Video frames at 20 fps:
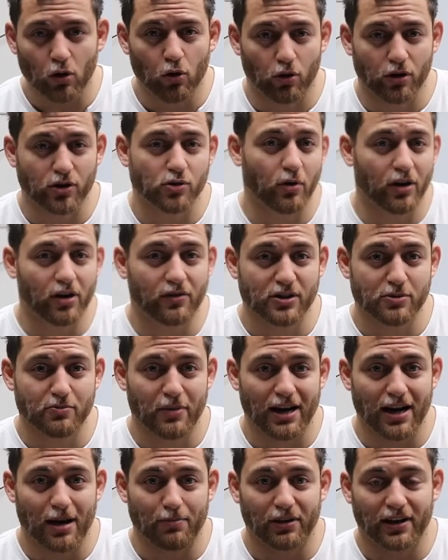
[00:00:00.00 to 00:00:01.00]
or as one of his
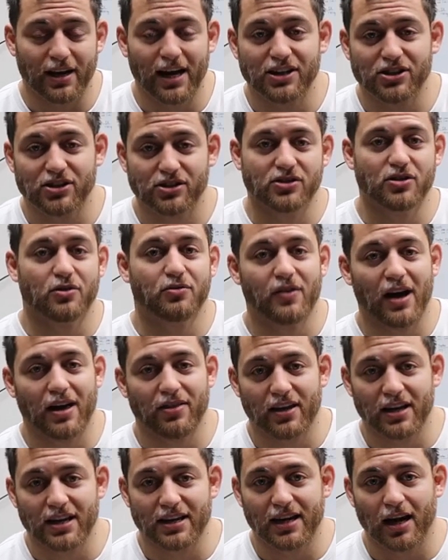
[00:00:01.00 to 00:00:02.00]
main applications, the
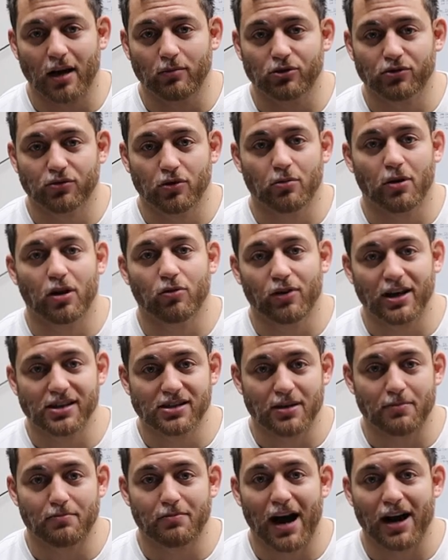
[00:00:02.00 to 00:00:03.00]
fact that he comes from a
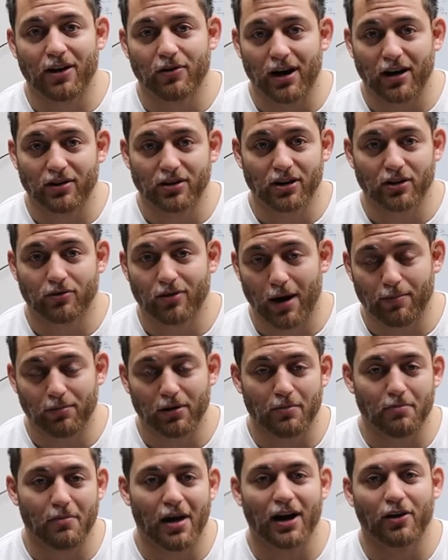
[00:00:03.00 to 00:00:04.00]
wrestling background and a
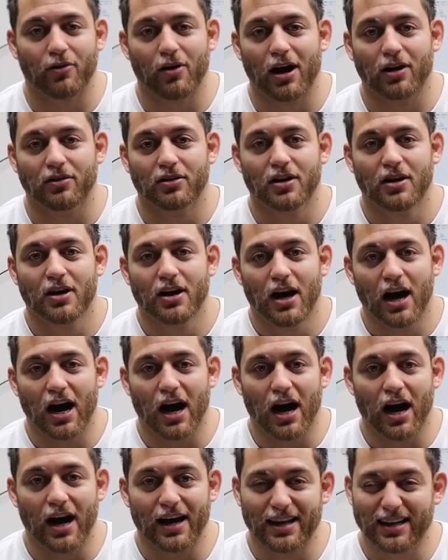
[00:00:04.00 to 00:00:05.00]
grappling background,
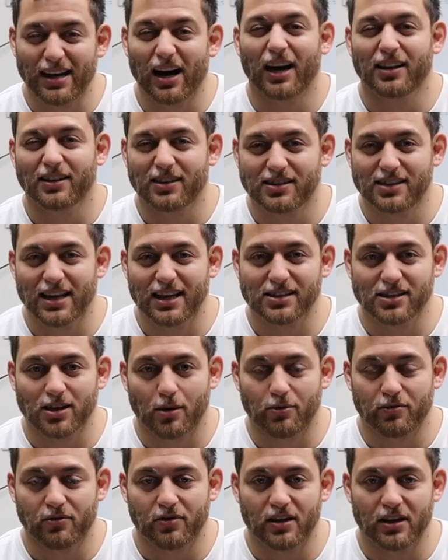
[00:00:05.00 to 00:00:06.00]
he understands
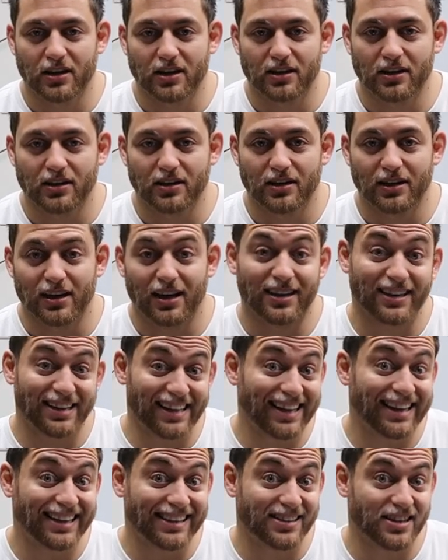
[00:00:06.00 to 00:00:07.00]
some of the
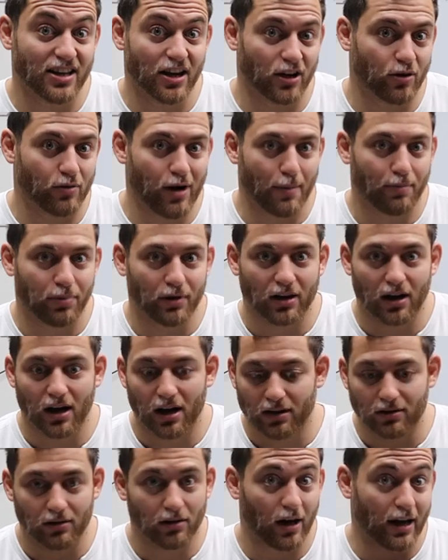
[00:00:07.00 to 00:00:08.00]
needs that a
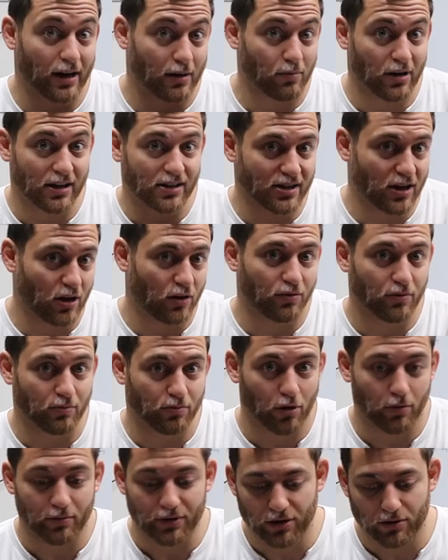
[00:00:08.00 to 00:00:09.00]
grappler like myself and
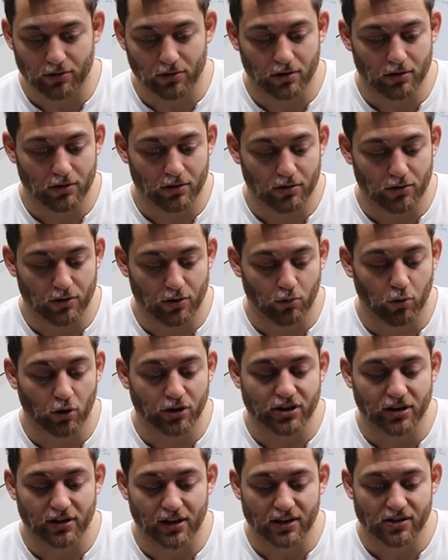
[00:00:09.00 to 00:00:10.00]
probably you
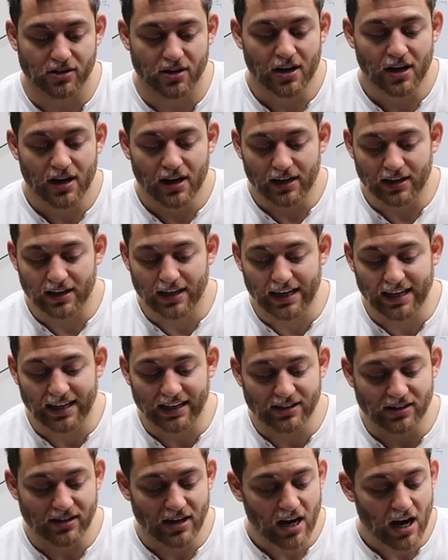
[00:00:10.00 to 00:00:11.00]
watching this
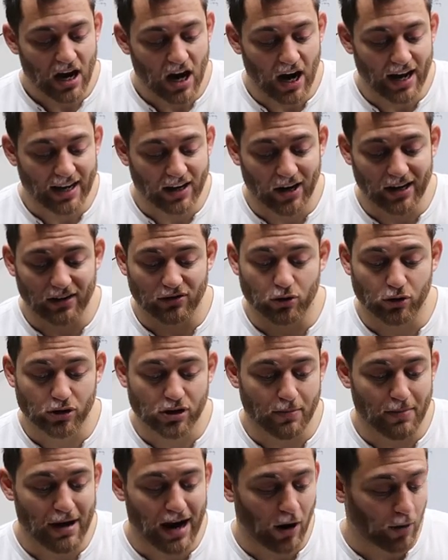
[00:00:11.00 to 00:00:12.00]
needs. He kind of talks
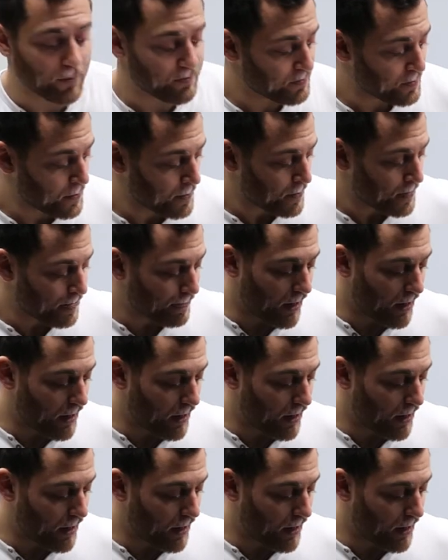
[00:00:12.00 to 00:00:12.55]
about,